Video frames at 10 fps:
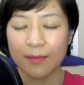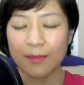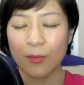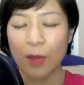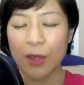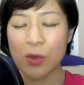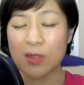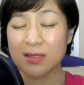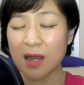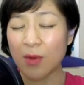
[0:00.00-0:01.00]
When you
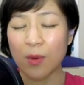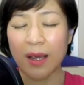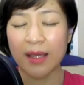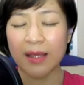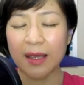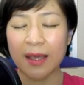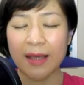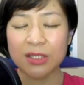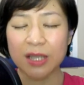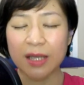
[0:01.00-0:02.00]
start writing
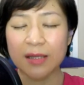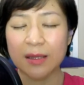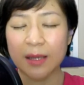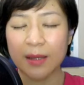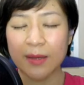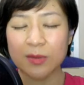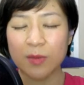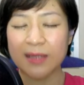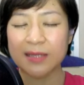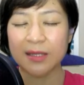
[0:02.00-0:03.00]
and channeling those
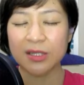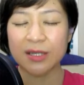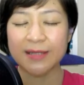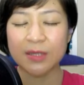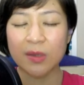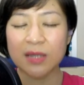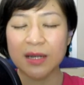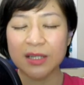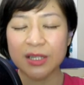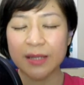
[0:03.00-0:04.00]
messages, those
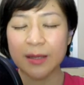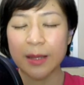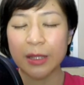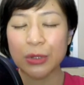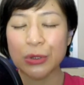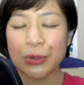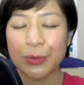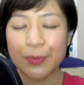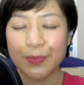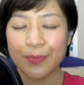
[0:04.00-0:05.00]
are channeling too.